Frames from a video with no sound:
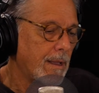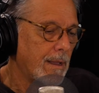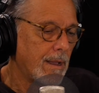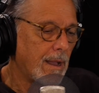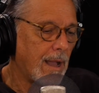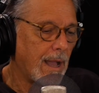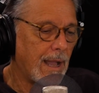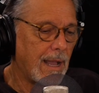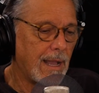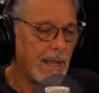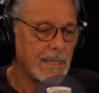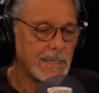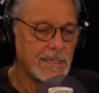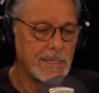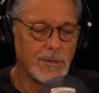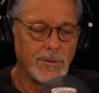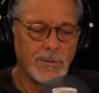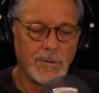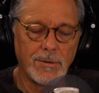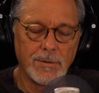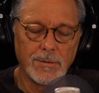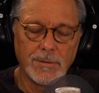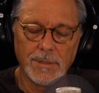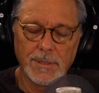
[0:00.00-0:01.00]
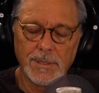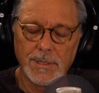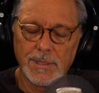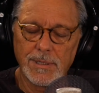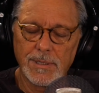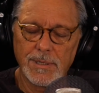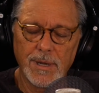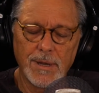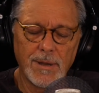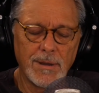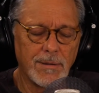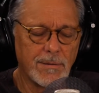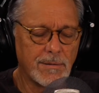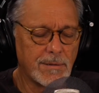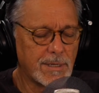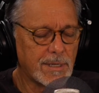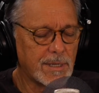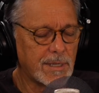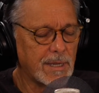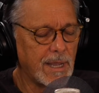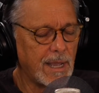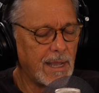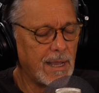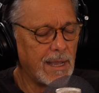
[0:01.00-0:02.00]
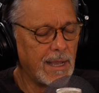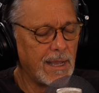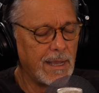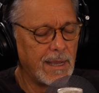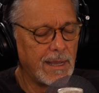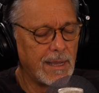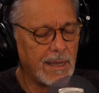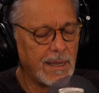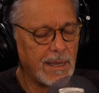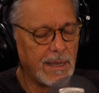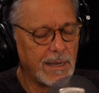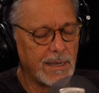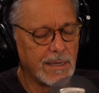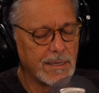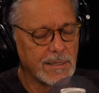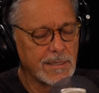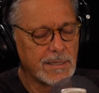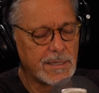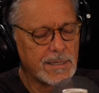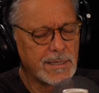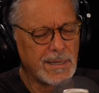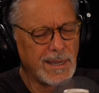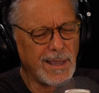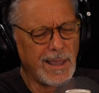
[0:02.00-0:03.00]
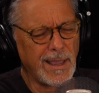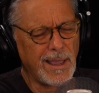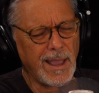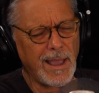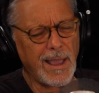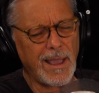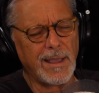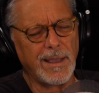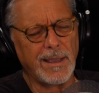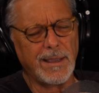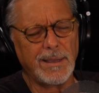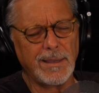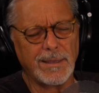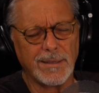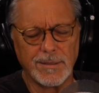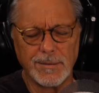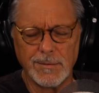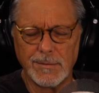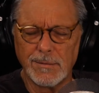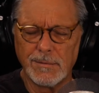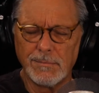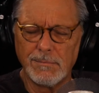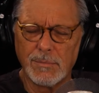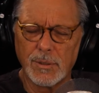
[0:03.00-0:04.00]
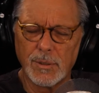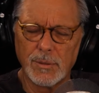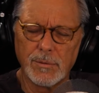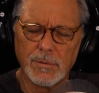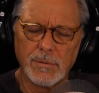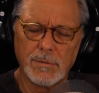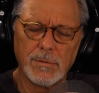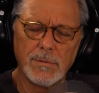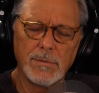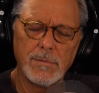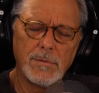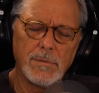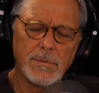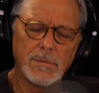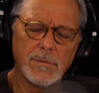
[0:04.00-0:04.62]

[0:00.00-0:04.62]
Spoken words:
I was on the dark side and sang the blues.